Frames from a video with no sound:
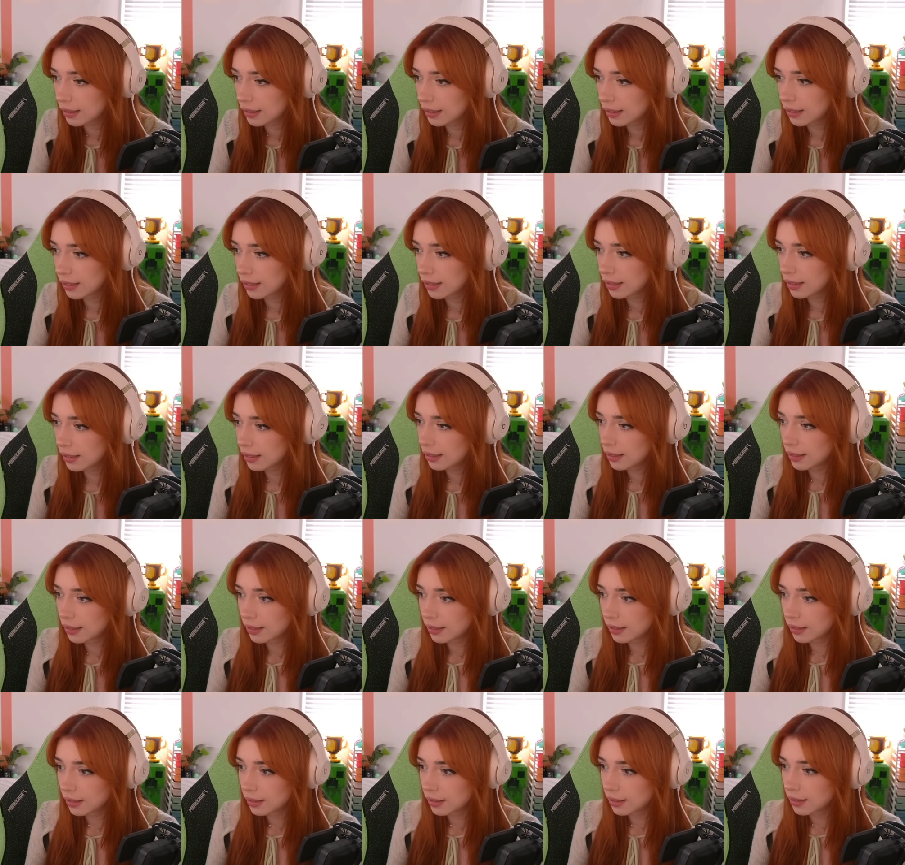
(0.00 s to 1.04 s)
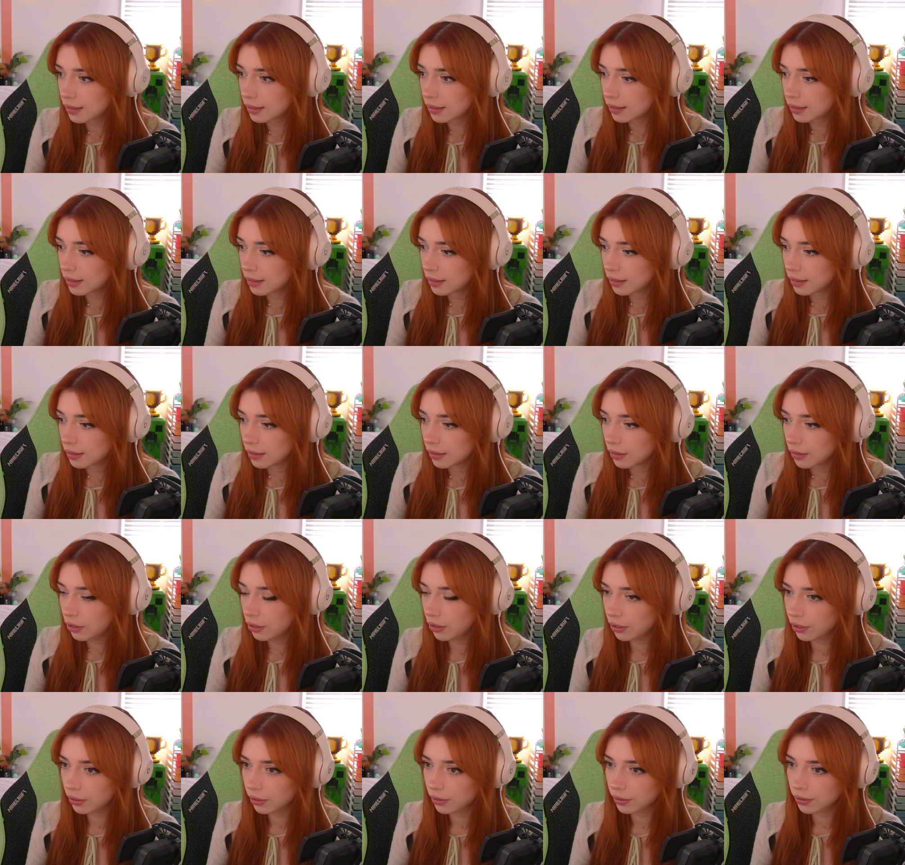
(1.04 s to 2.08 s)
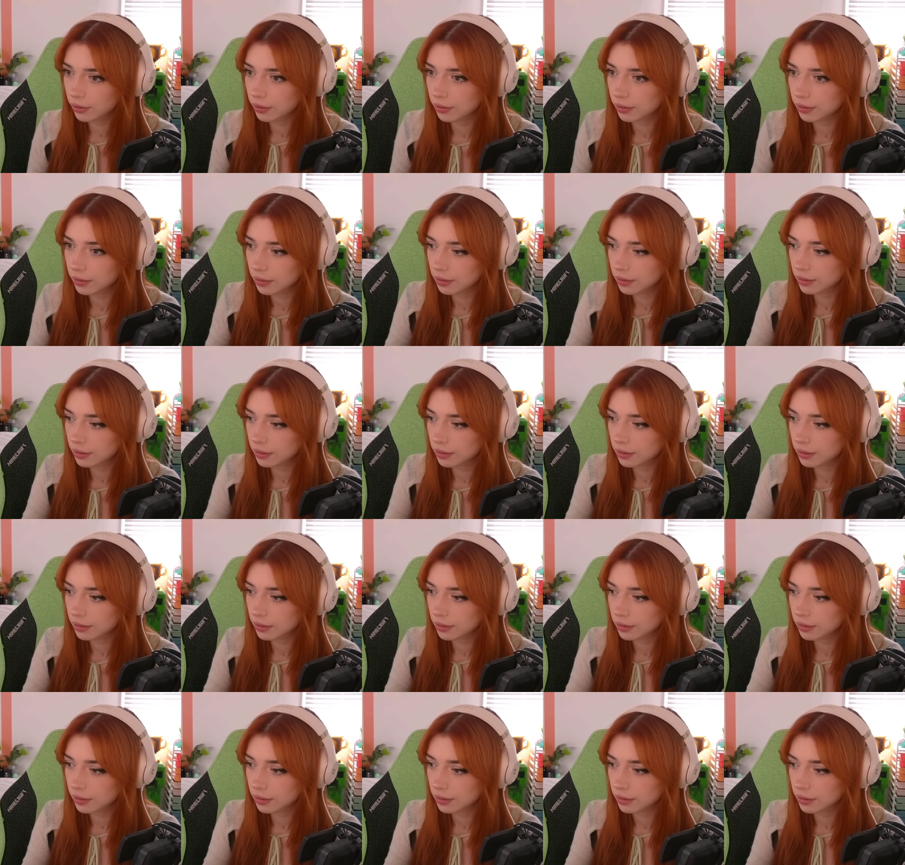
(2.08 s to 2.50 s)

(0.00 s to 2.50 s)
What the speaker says: Nothing is said.